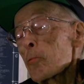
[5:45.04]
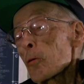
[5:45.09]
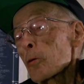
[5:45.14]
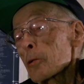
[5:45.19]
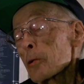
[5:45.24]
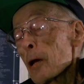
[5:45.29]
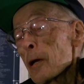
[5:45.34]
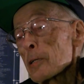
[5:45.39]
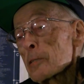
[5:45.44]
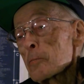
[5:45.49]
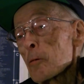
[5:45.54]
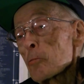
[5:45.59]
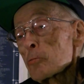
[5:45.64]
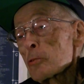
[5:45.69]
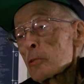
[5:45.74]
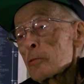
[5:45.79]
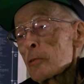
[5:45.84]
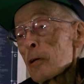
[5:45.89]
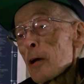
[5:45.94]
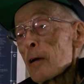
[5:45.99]
We worked nights
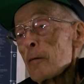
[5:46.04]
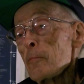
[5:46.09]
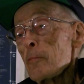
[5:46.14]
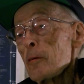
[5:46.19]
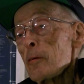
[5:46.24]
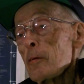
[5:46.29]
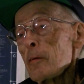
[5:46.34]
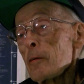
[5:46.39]
most of the time.